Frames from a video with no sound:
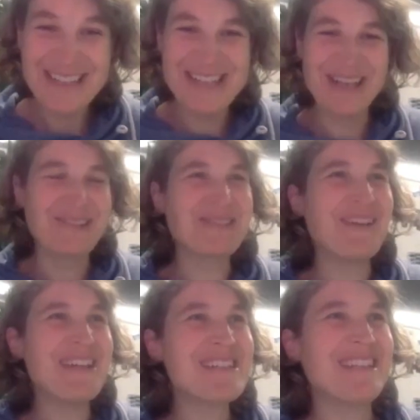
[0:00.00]
that's a good
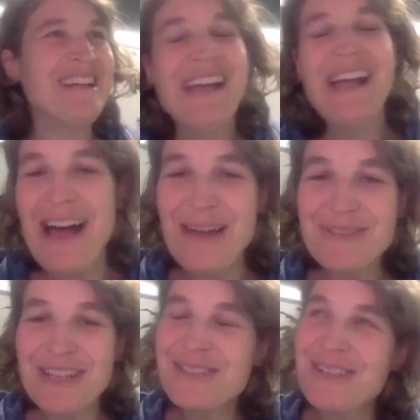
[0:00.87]
question. I
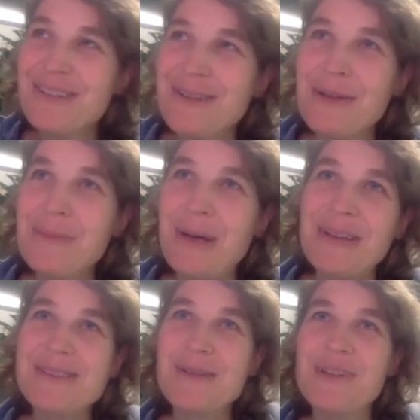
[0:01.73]
haven't actually thought about
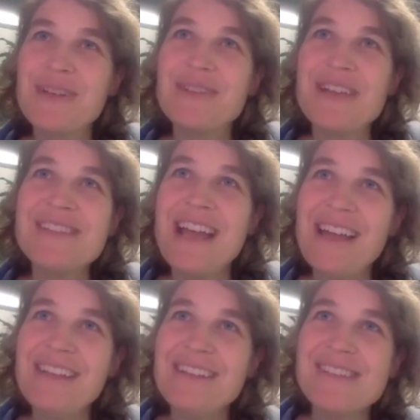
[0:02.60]
it. So we just
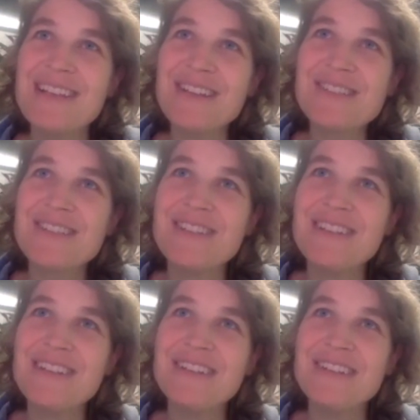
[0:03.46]
had a selection
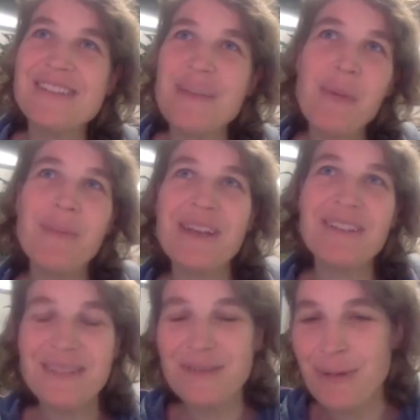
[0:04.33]
in December, but I
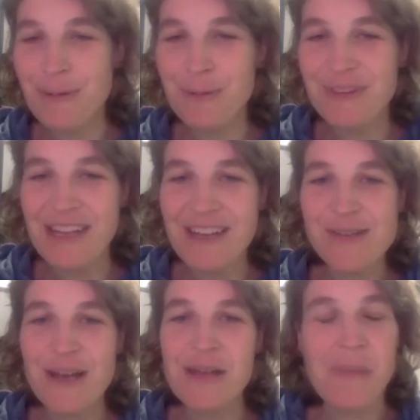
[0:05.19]
didn't recruit there.
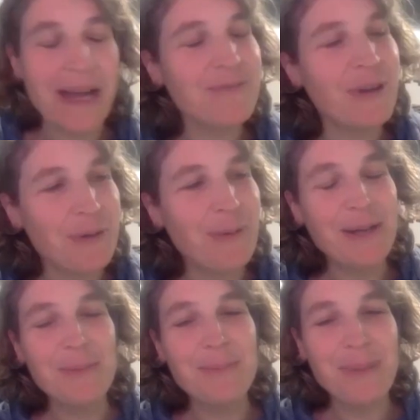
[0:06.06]
So I might very
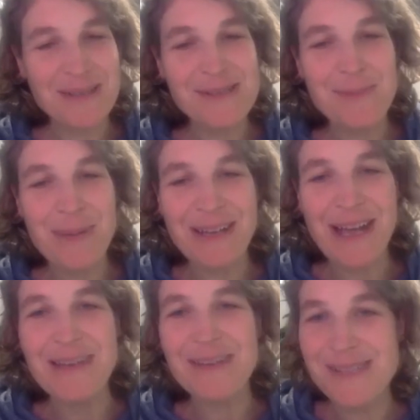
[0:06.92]
well participate
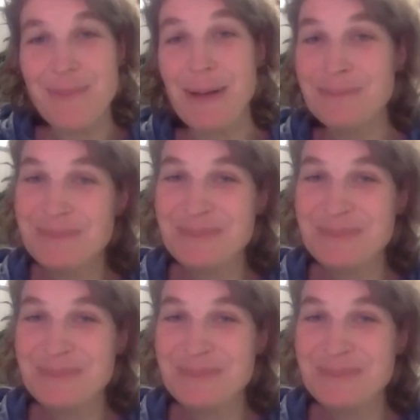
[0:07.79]
again in summer.